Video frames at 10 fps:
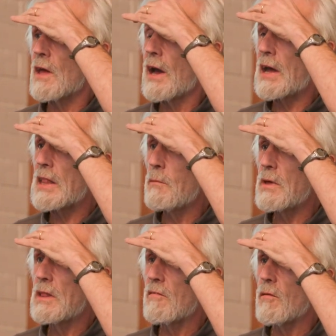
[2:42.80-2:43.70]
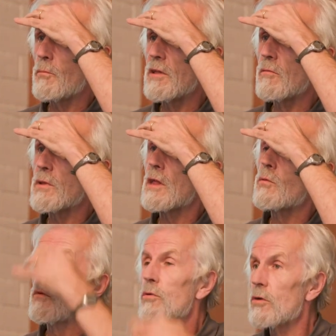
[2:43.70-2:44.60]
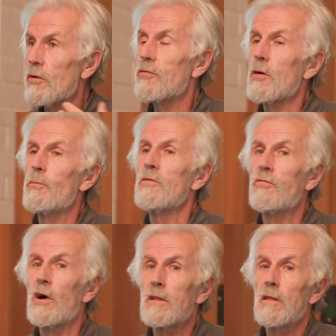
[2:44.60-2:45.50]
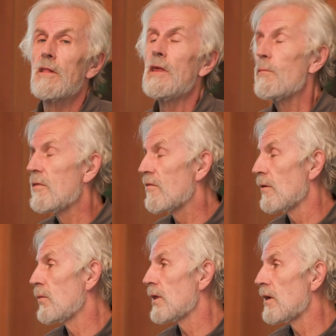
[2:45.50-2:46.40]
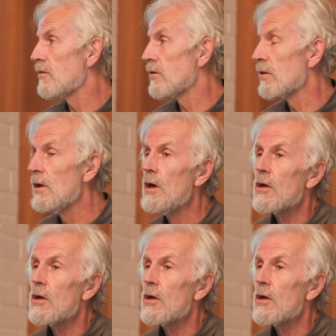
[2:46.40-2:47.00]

the academic disciplines, but that we would also provide deep dissemination.